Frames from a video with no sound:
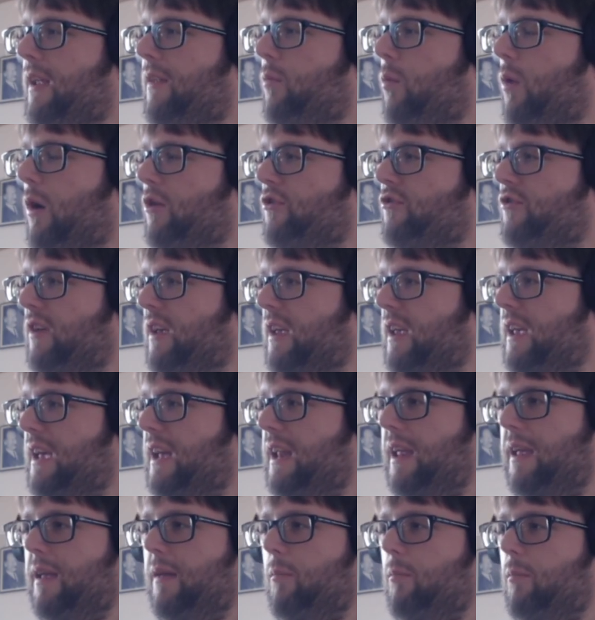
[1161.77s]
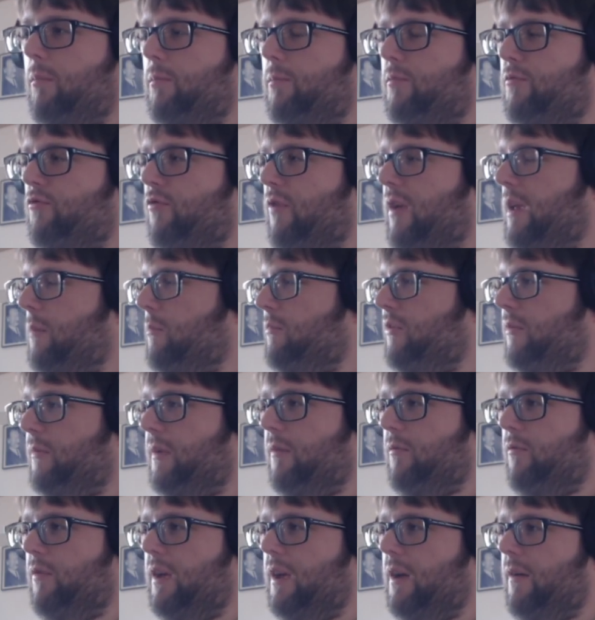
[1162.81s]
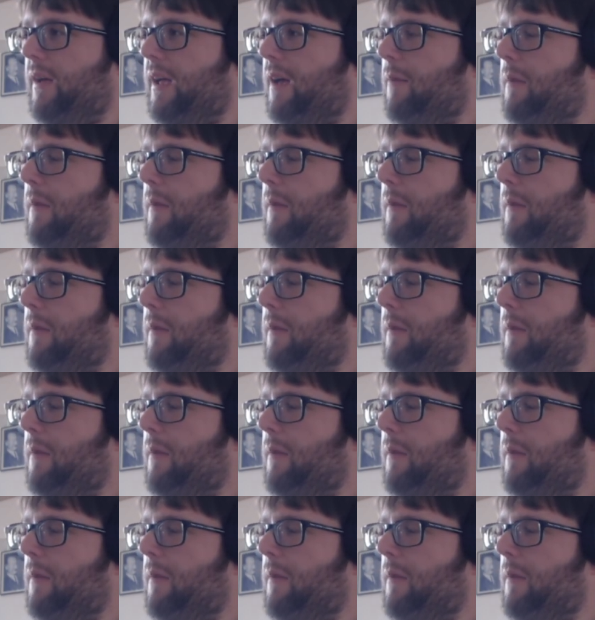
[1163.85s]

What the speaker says: watching any streams of it, really.